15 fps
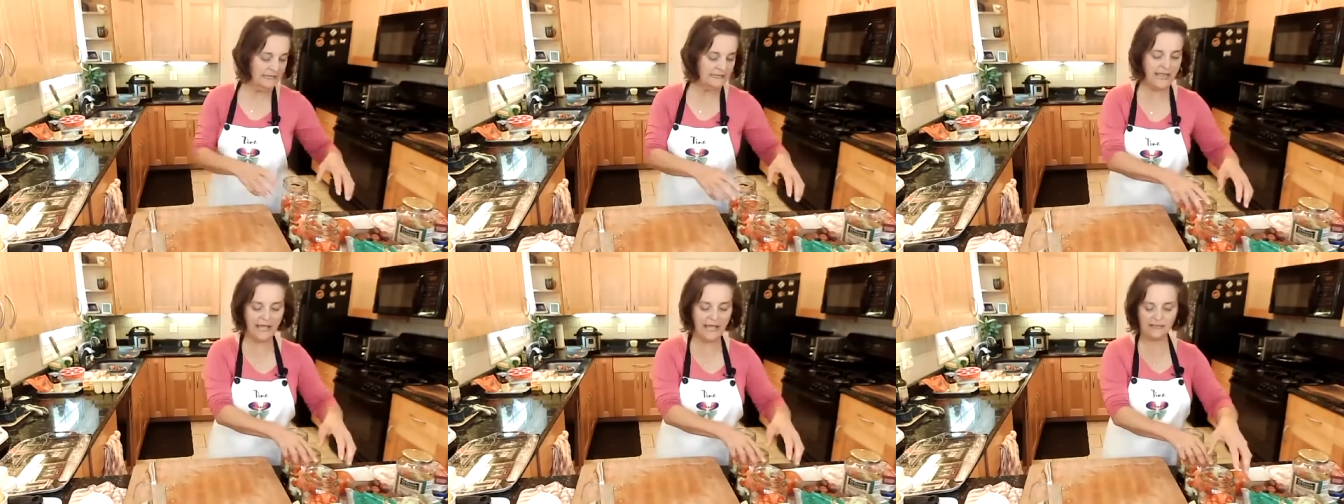
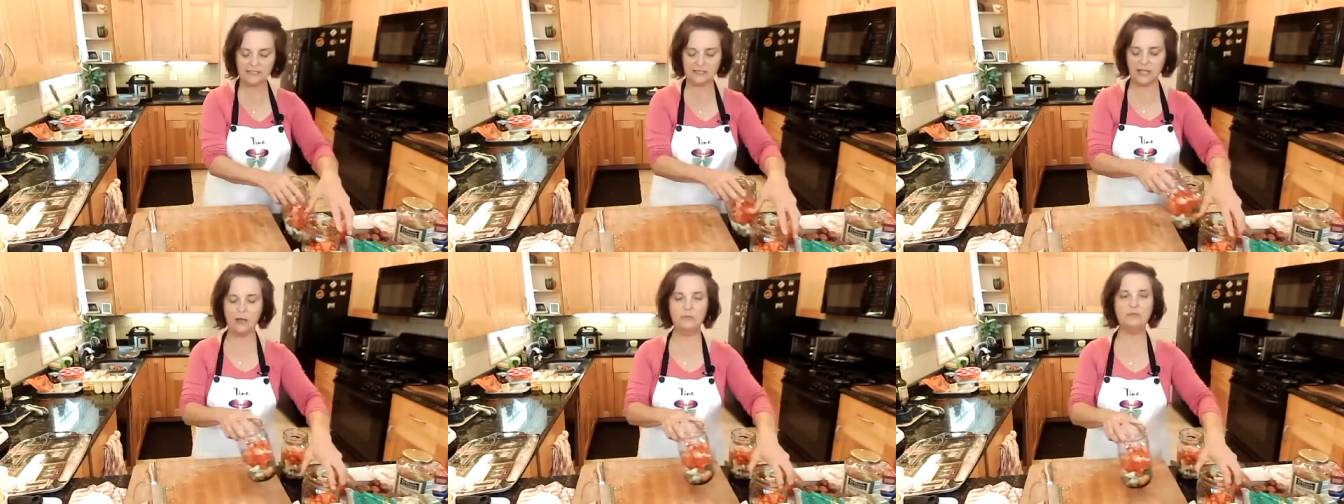
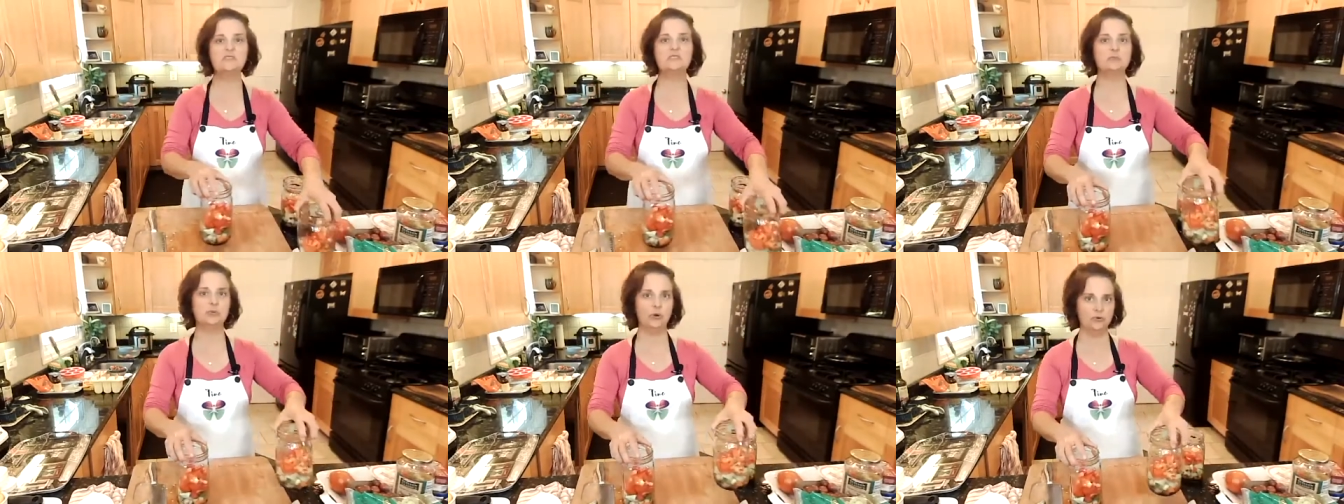Next comes
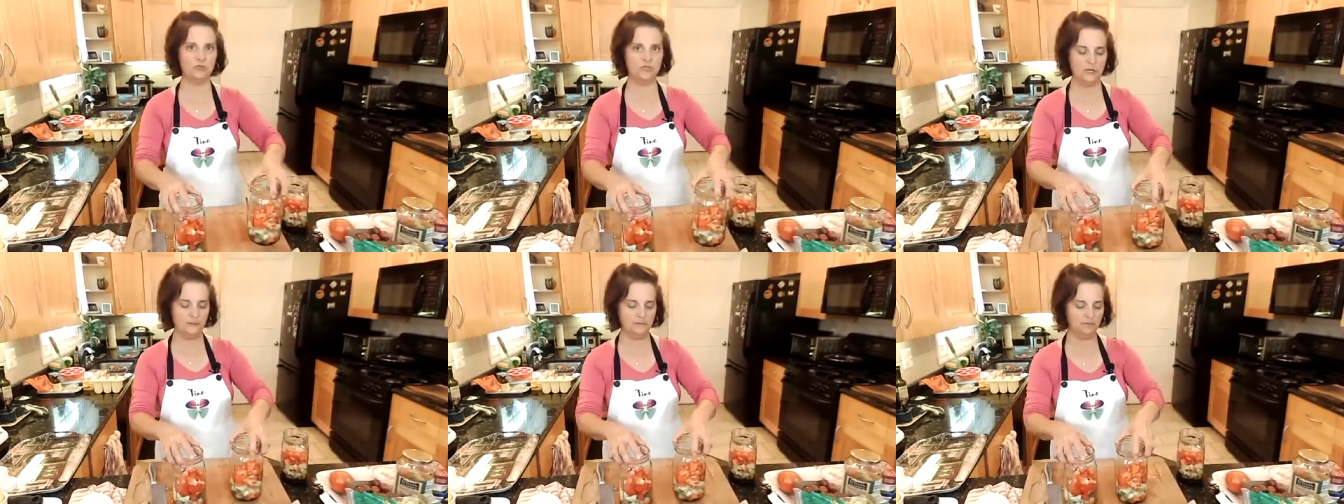the
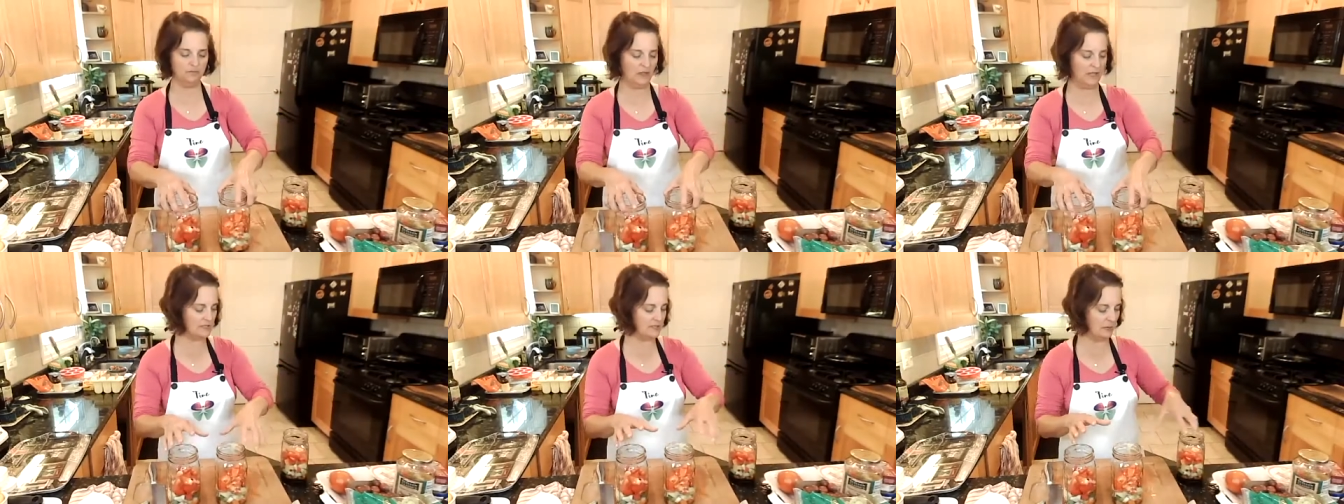protein.
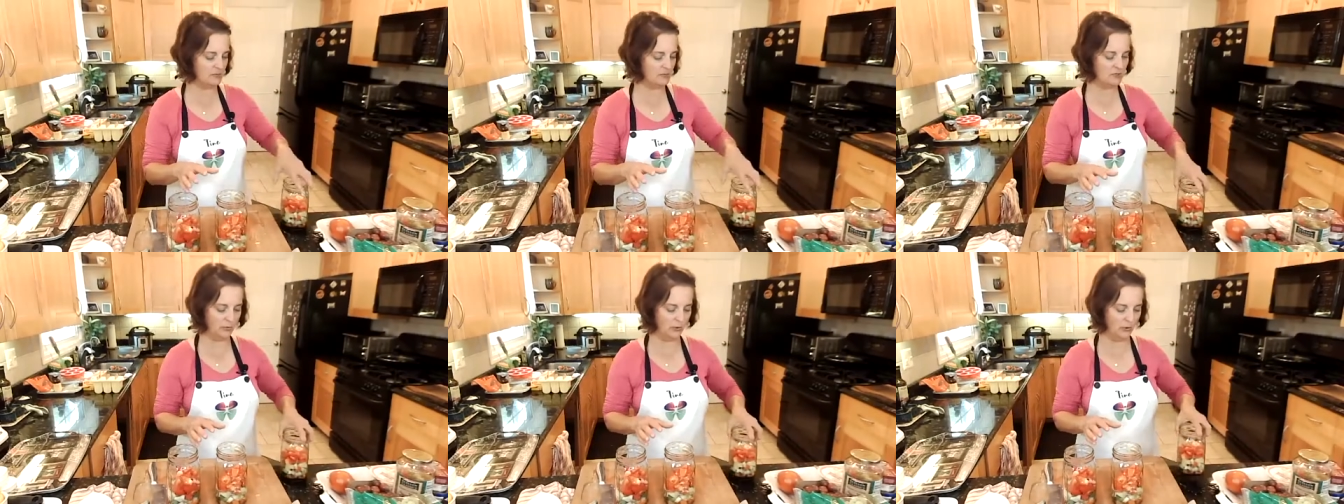Next
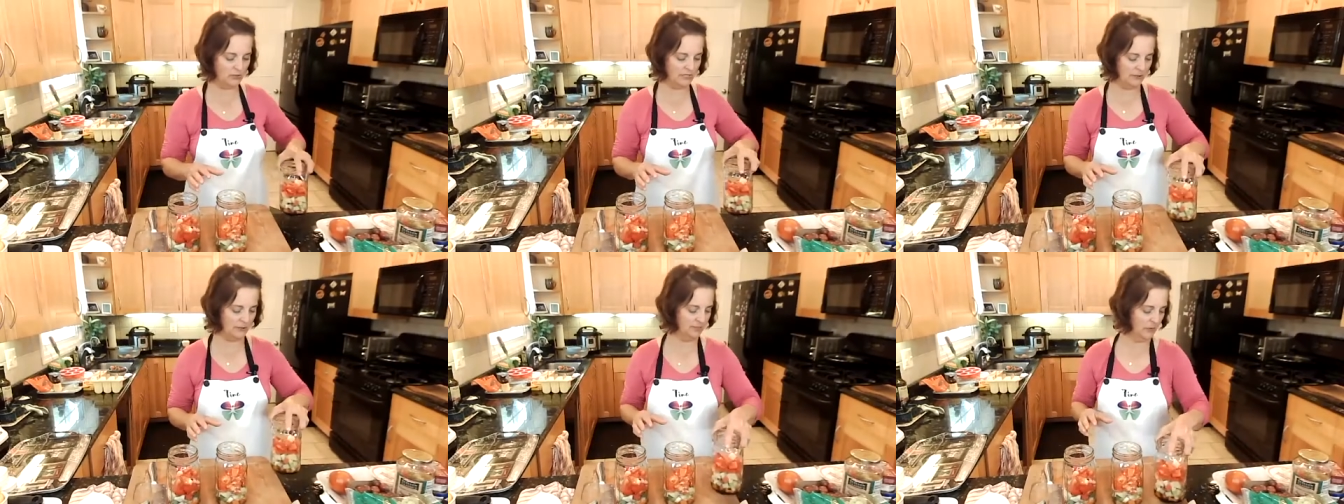comes the
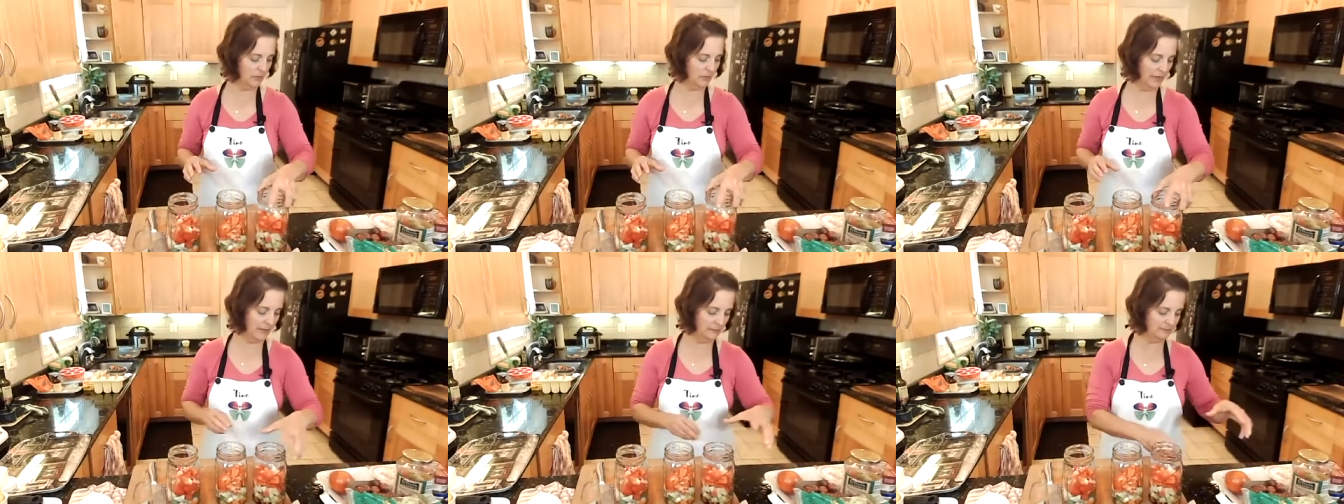protein,
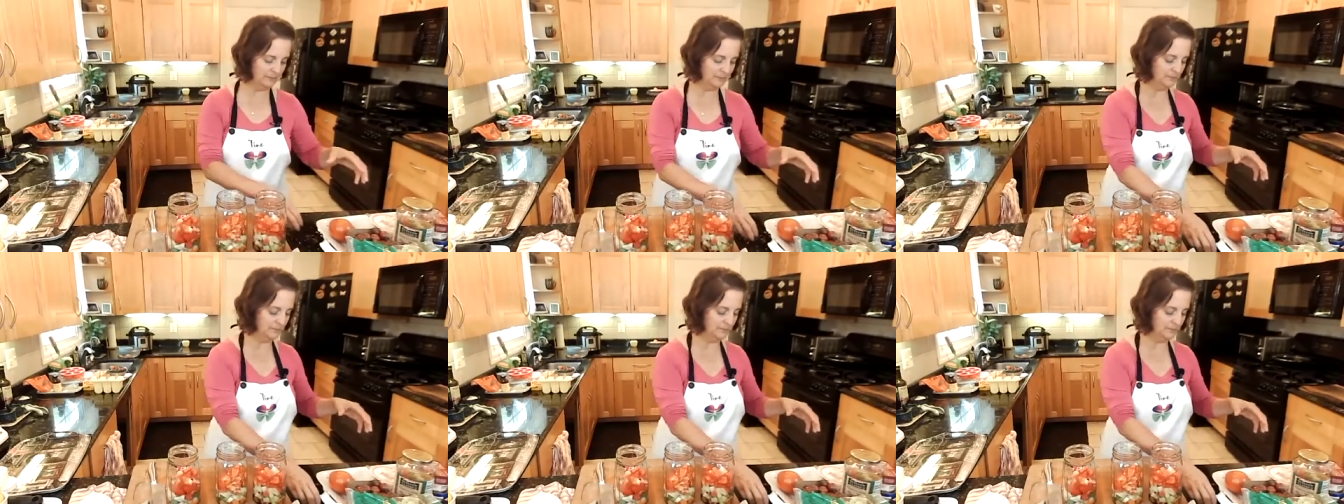okay?